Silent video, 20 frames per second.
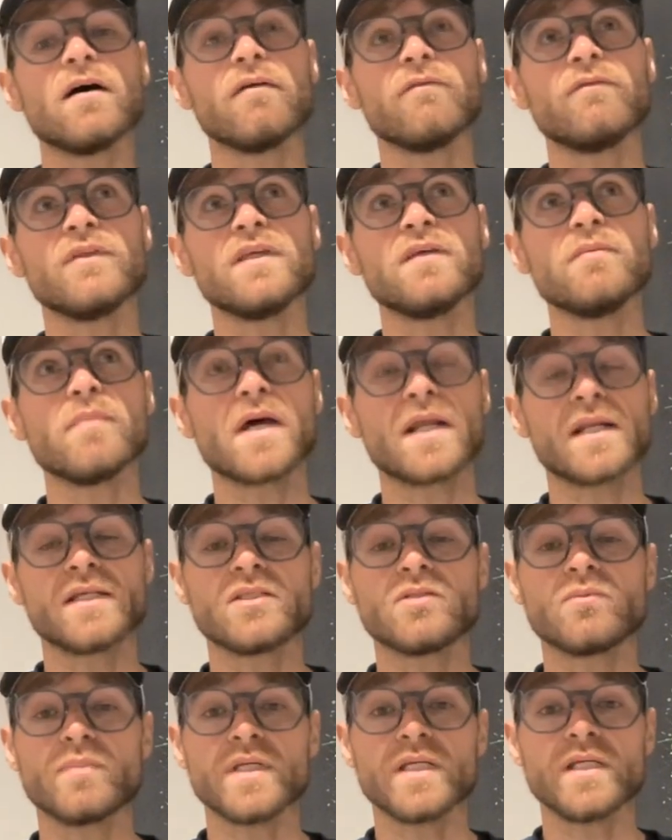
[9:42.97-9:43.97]
of the
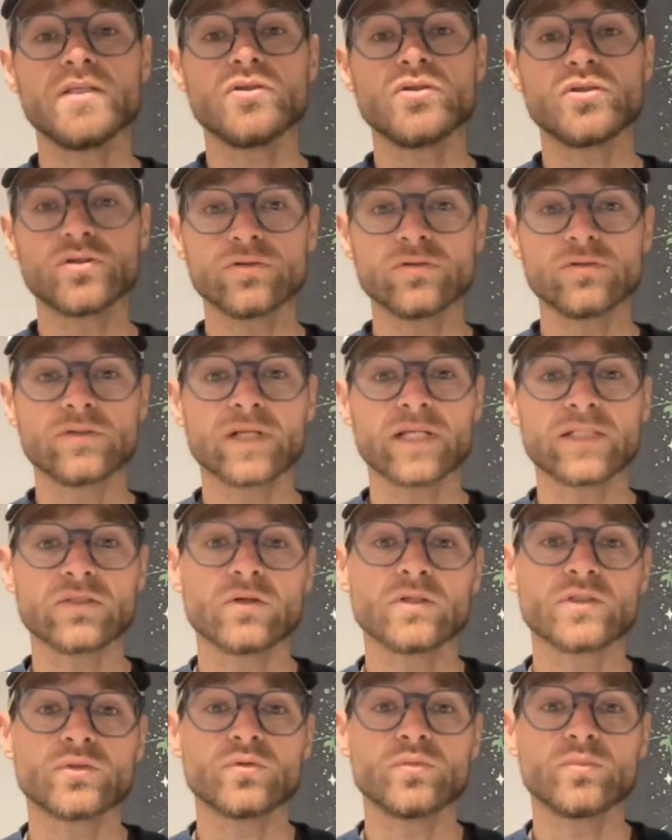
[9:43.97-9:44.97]
Metaspeed shoes. That's
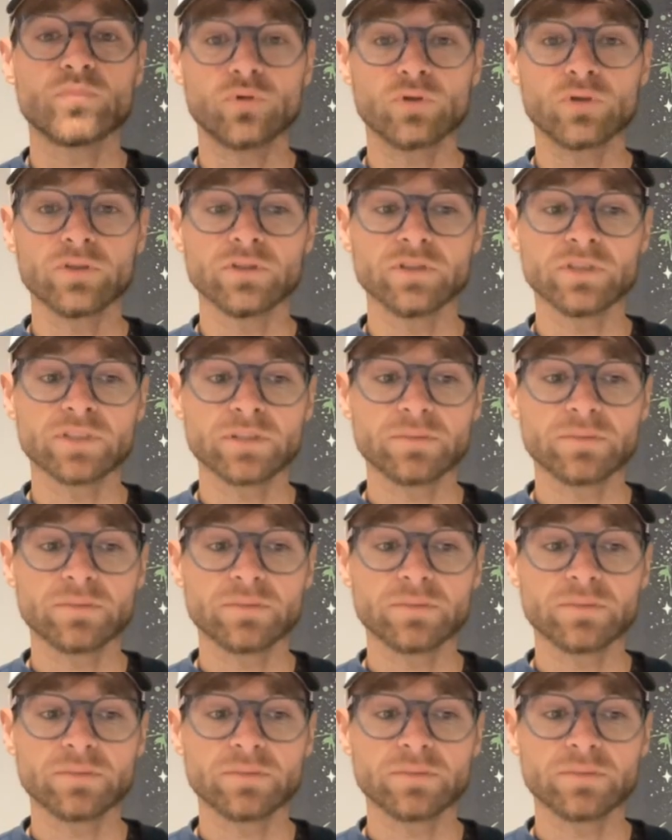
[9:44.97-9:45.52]
also important.